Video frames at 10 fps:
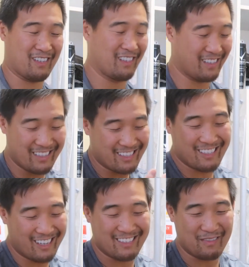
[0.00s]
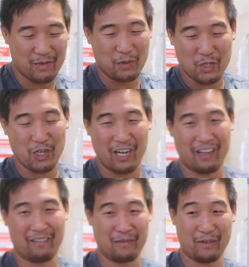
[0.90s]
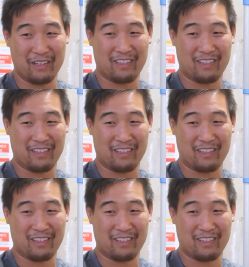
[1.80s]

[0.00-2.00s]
so at least she doesn't feel shy if